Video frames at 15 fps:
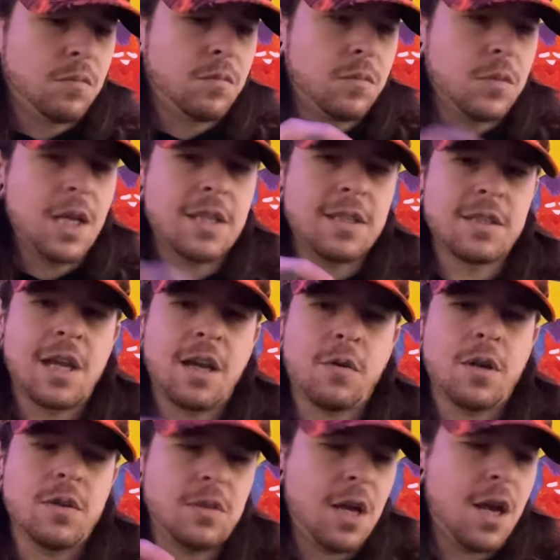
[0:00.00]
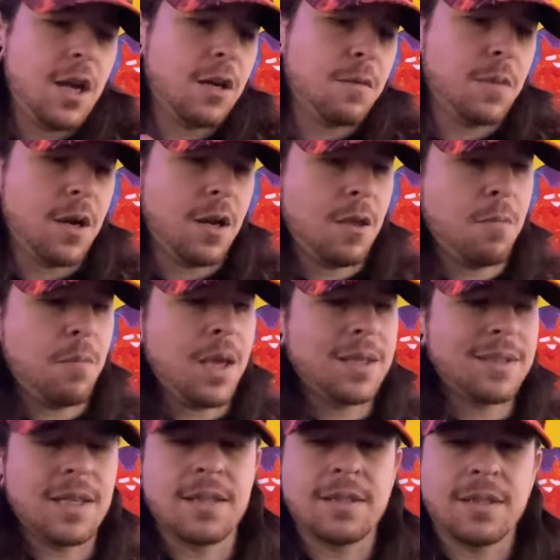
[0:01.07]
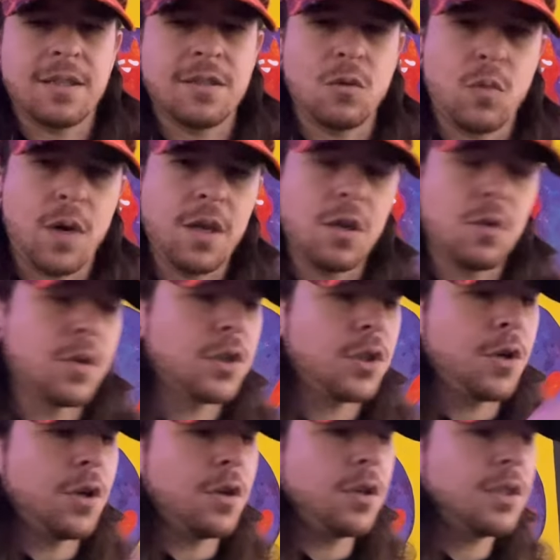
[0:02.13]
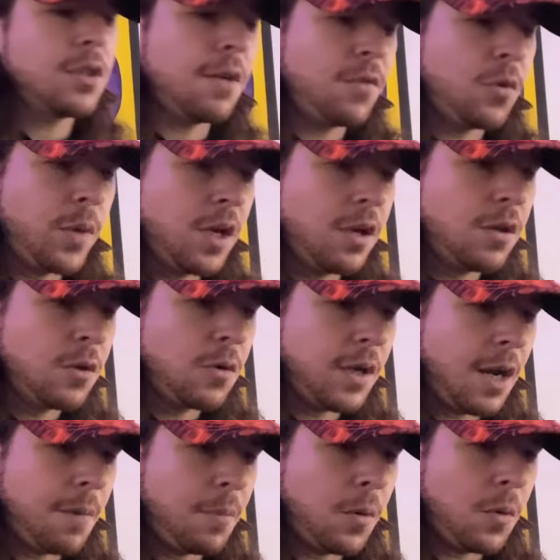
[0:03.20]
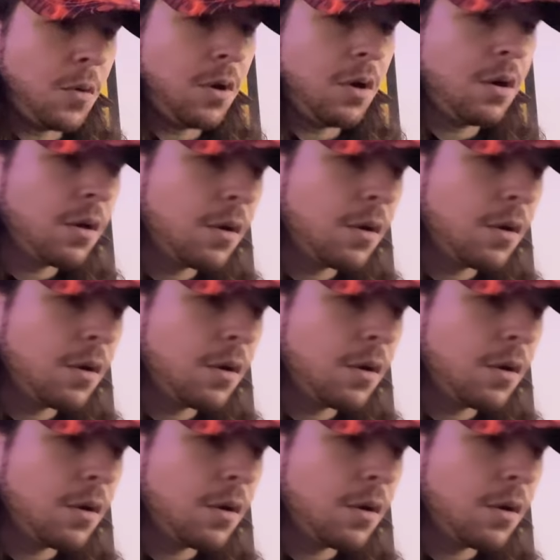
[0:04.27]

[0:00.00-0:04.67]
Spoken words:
And that's exactly what I was talking about. It makes sense as to why you would show yourself the way you do, Capricorn.